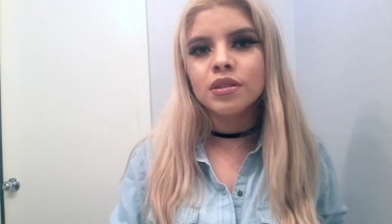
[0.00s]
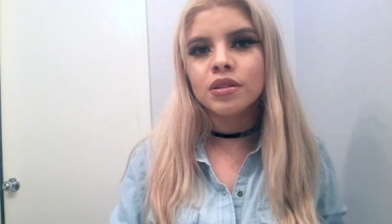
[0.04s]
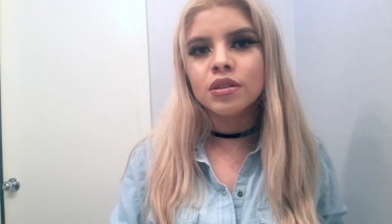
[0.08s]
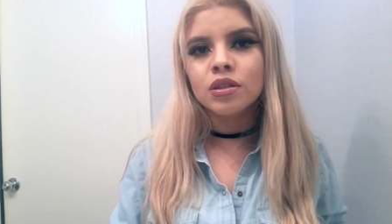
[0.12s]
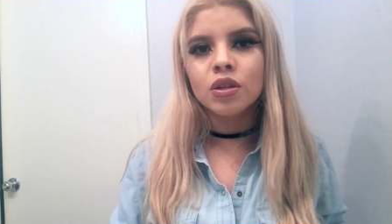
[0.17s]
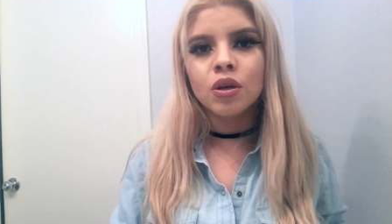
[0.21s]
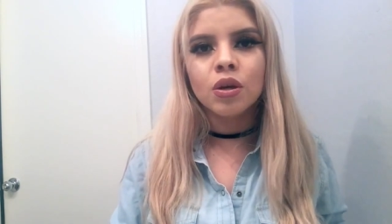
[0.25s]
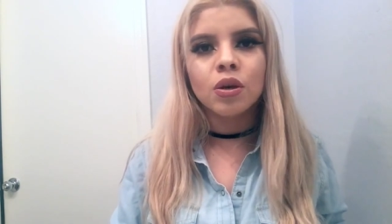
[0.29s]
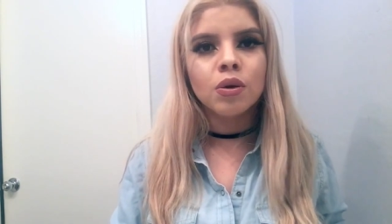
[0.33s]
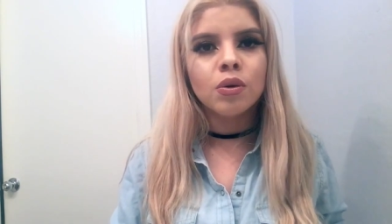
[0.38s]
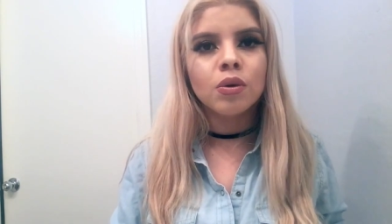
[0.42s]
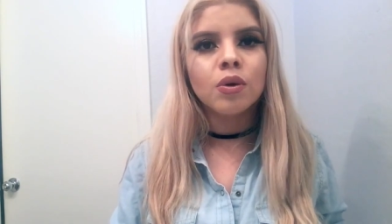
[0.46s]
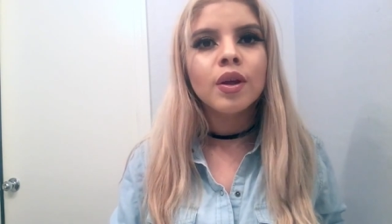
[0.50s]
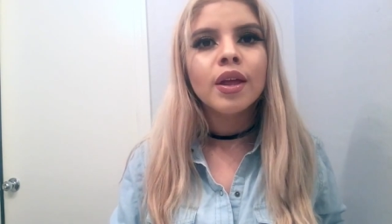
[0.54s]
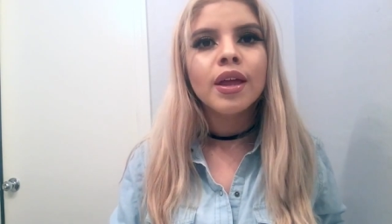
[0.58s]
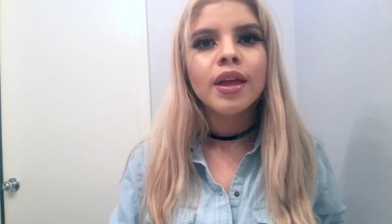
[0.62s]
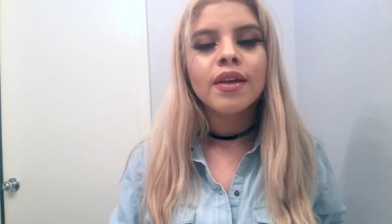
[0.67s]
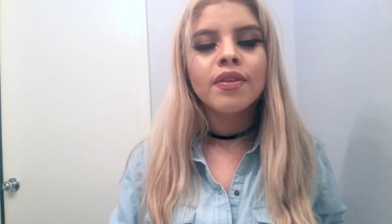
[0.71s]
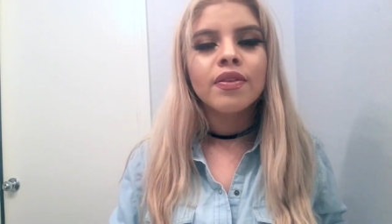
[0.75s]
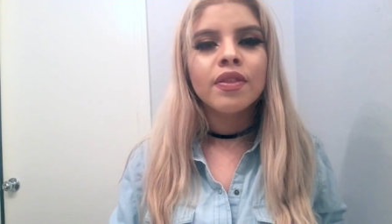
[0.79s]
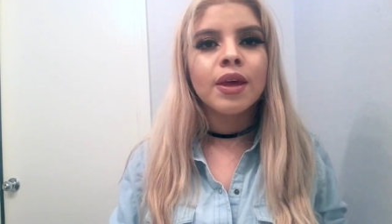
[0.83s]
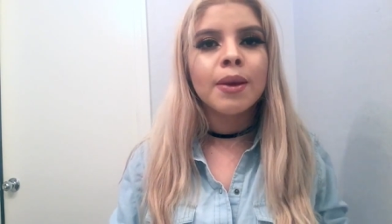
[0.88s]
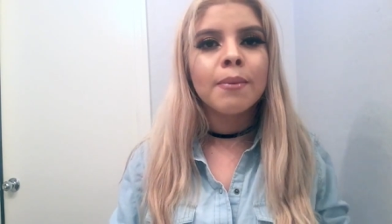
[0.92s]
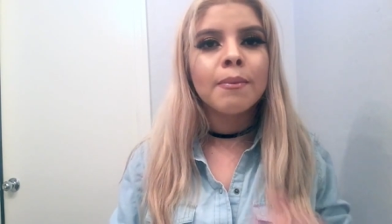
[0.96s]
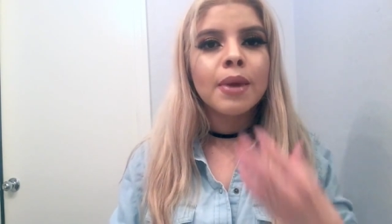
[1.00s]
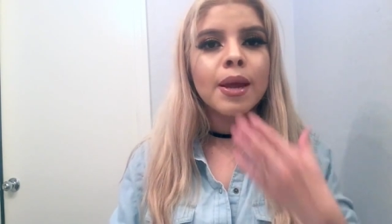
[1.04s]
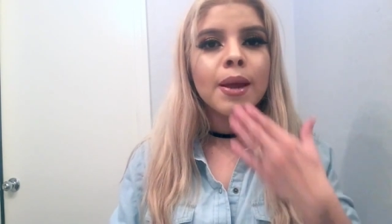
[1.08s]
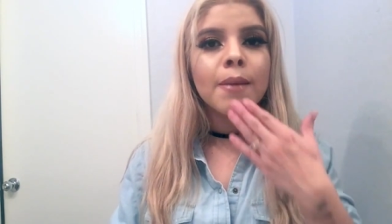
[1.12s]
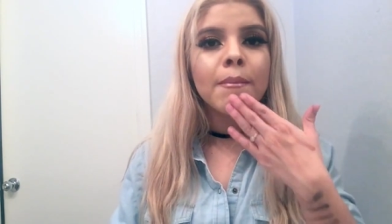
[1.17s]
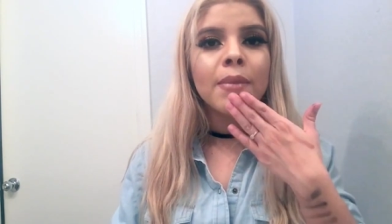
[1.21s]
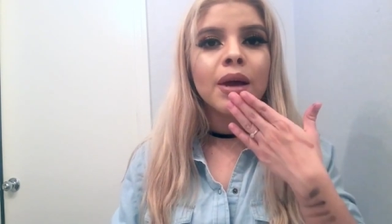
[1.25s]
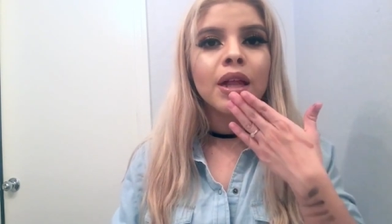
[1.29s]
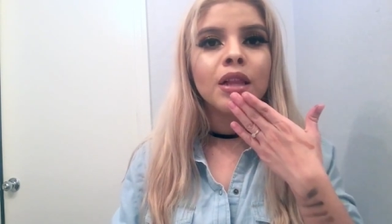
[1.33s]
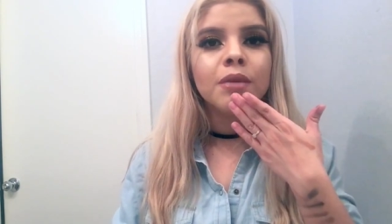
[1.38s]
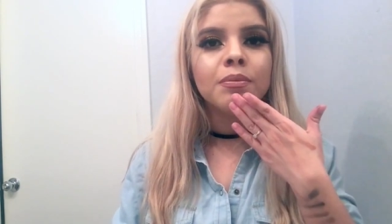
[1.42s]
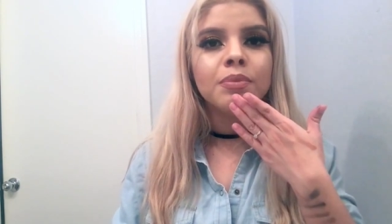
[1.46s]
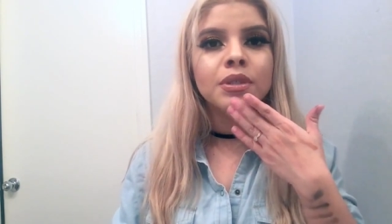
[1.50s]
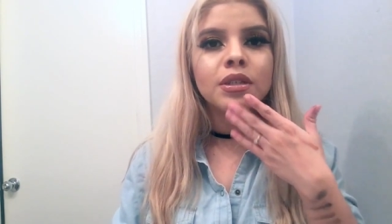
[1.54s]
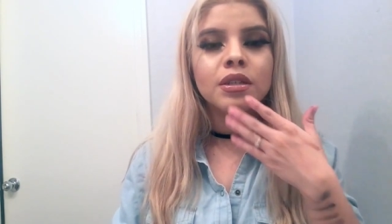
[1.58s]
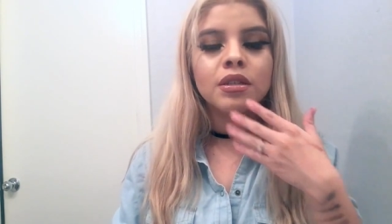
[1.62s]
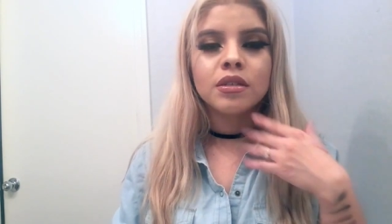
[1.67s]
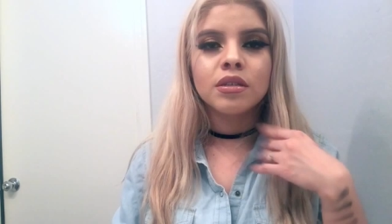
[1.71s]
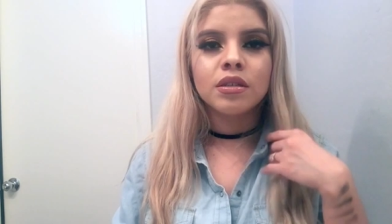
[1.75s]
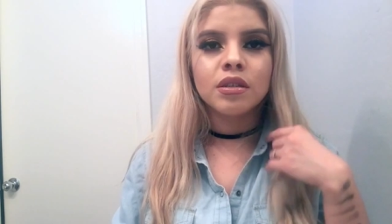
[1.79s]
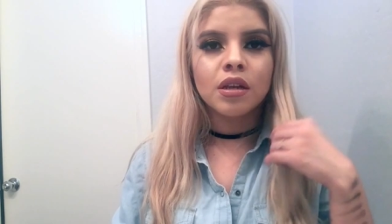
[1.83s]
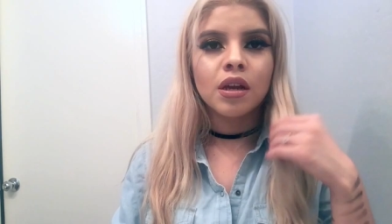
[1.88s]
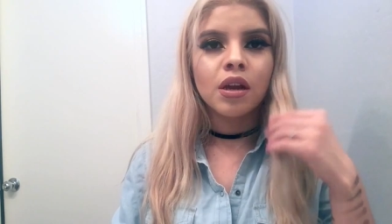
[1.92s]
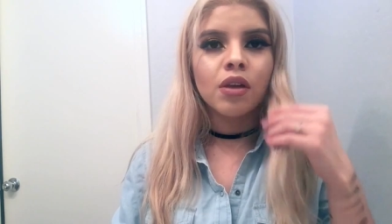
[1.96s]
and no, they make my lips stick
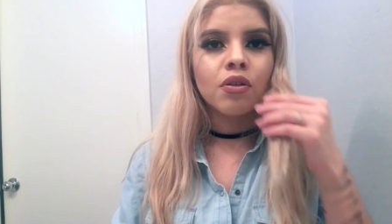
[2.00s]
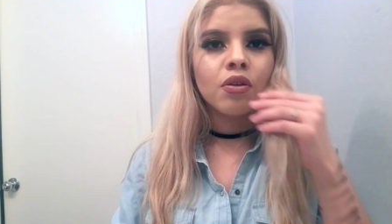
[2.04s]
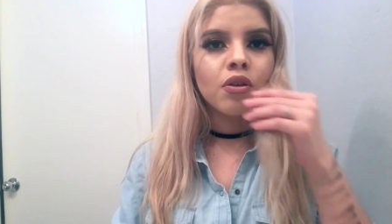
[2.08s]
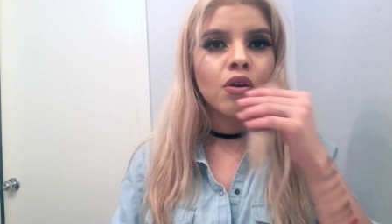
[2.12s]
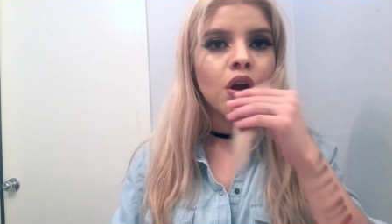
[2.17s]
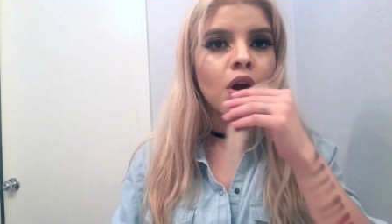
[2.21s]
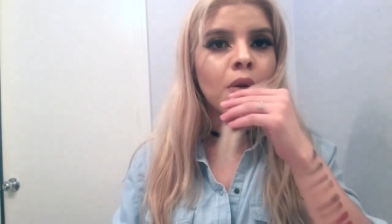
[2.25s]
together.